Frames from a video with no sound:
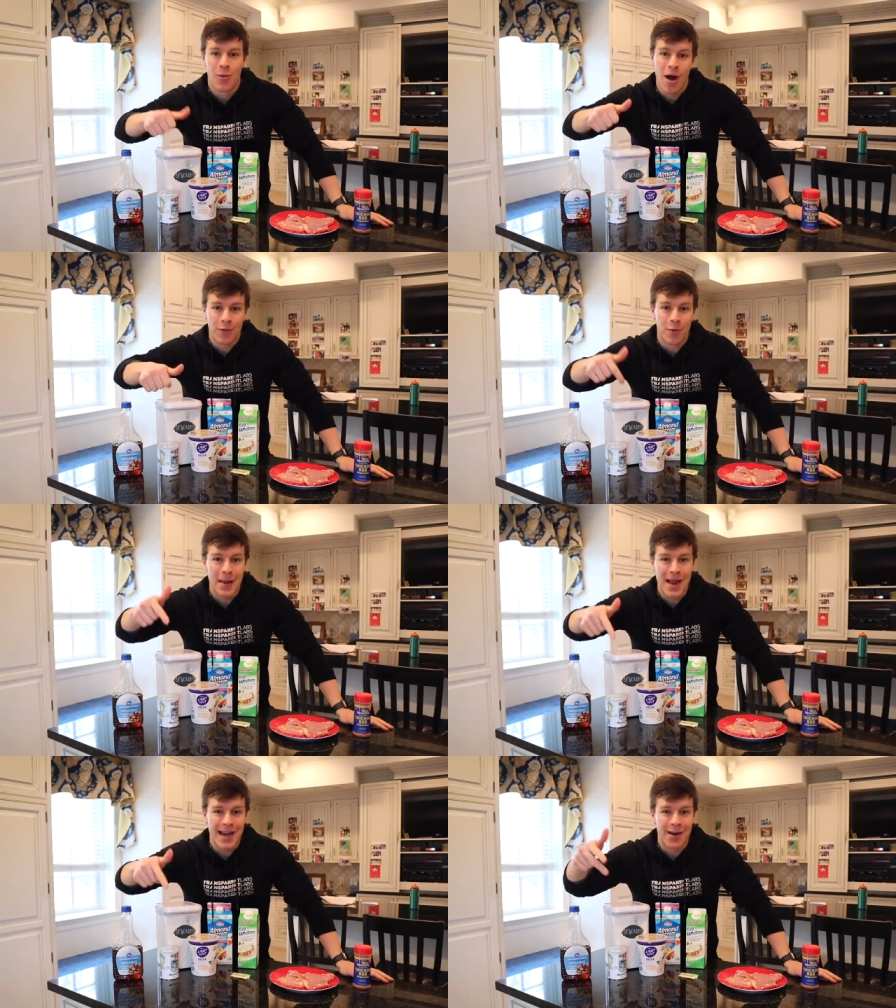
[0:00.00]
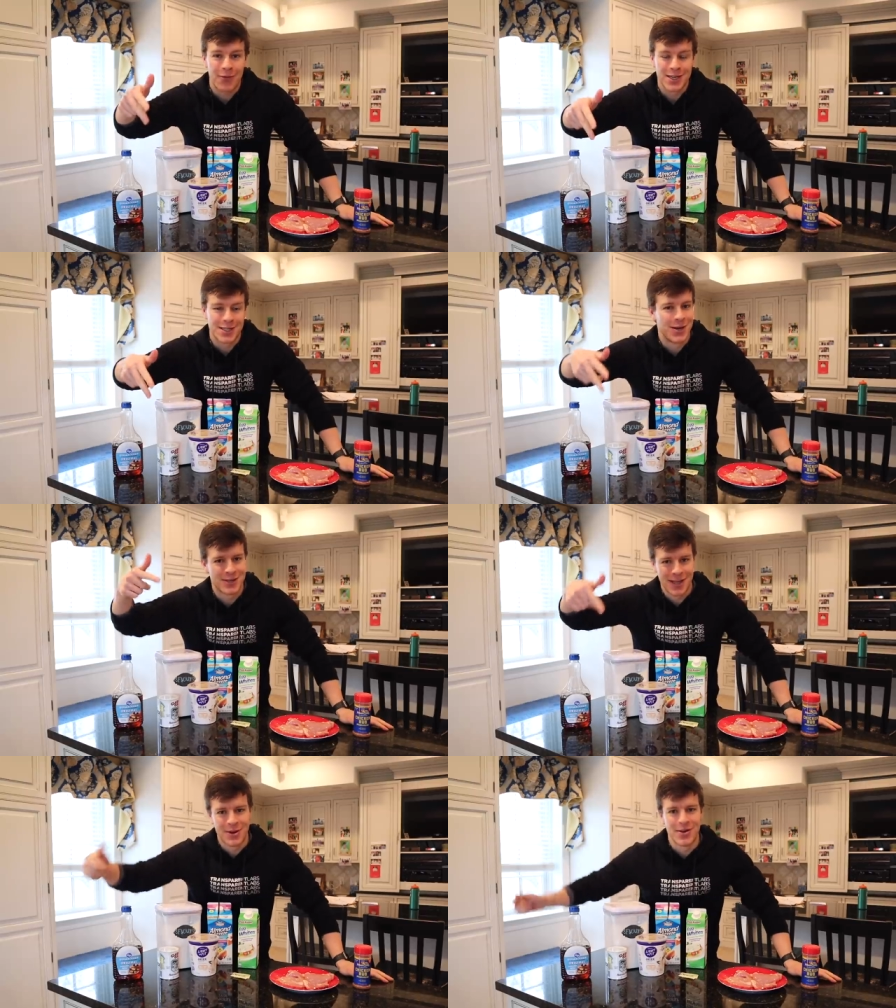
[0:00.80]
Waffle, pancake, French
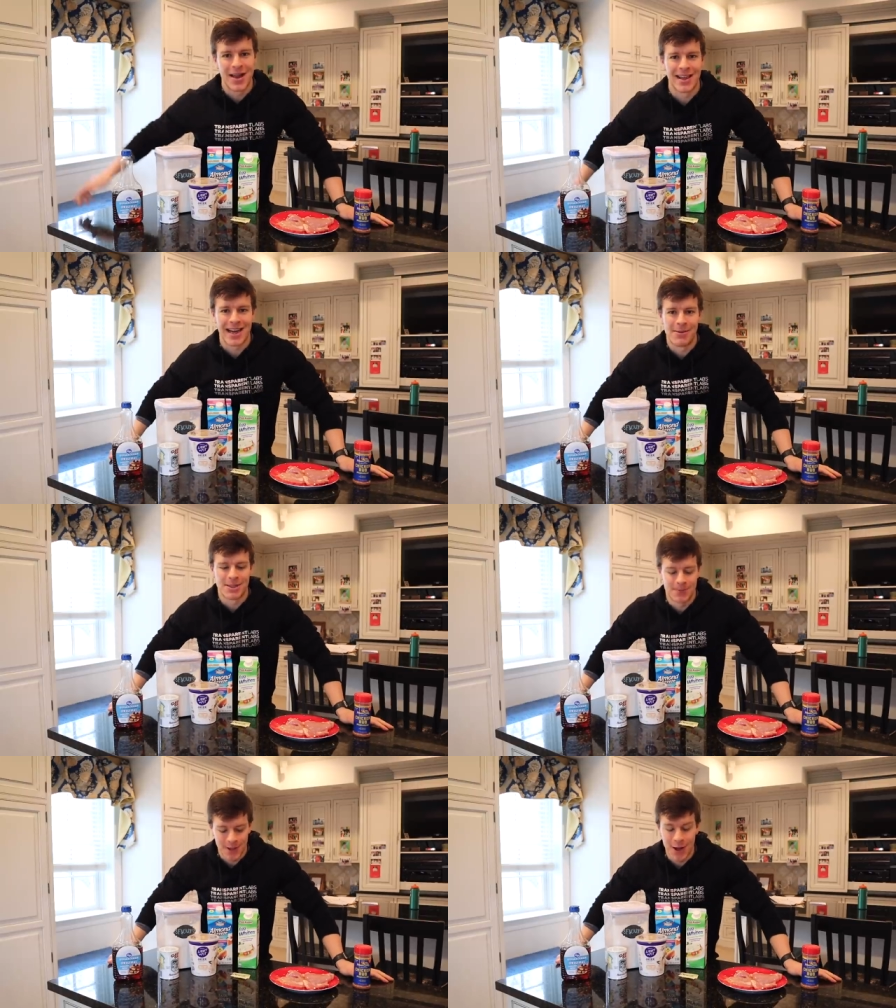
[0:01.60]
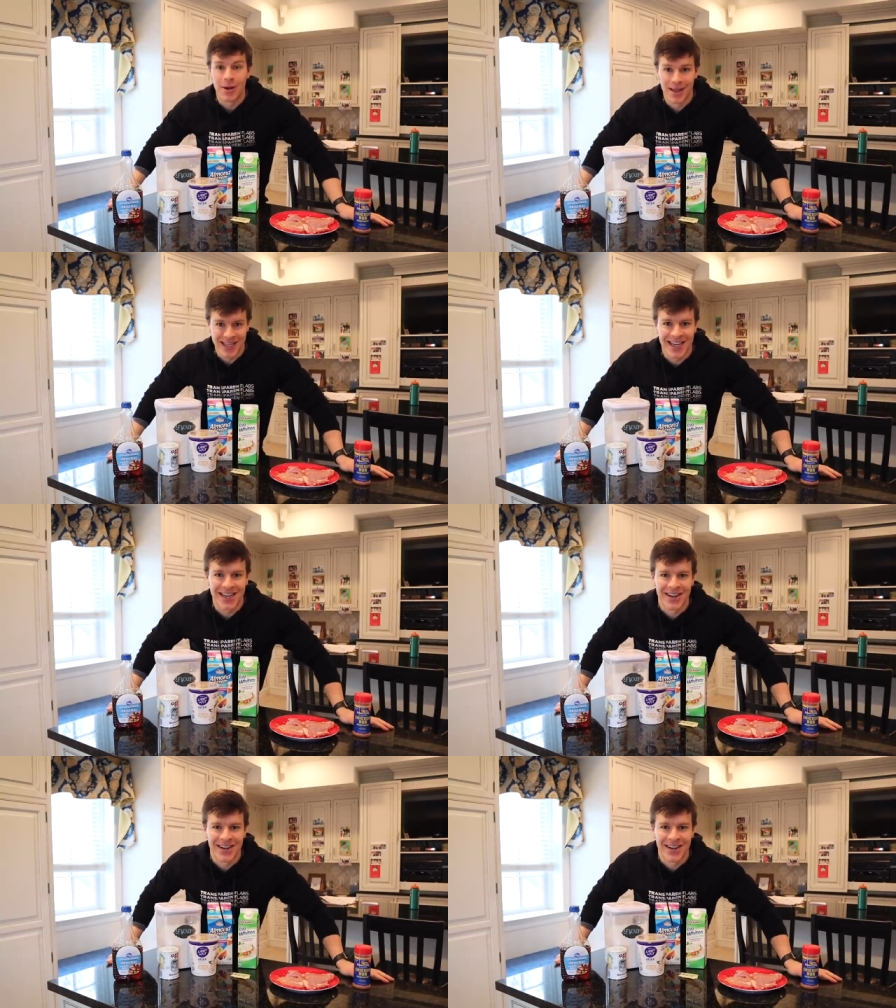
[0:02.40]
toast, let me know down in the comments below, and let's get